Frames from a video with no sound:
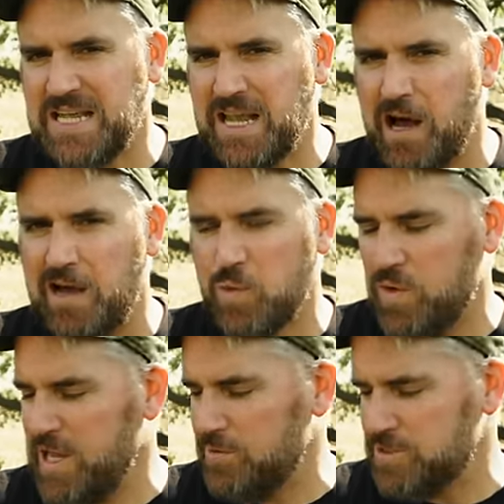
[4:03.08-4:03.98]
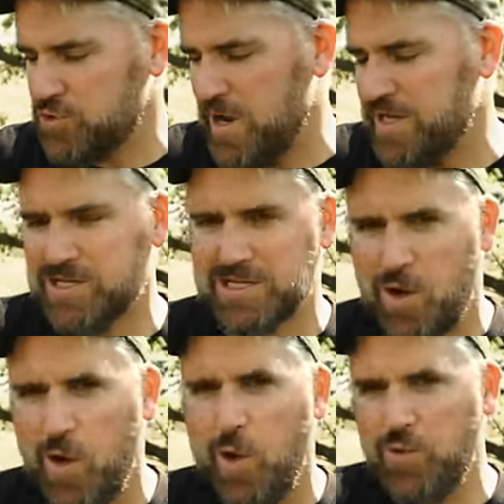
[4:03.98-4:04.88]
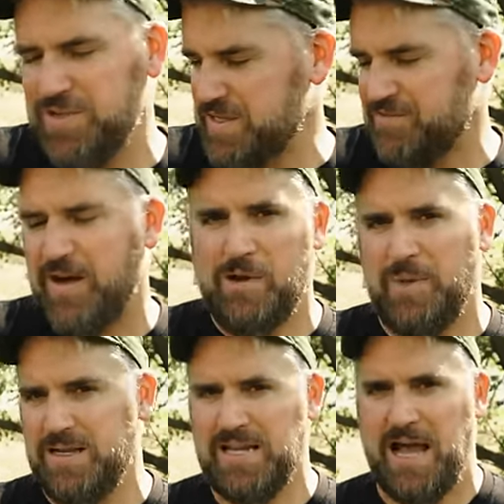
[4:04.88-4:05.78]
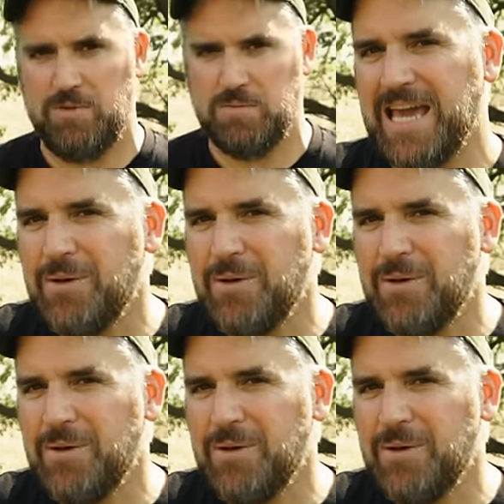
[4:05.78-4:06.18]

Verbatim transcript: stay on when I was trying to just hold this fire button down.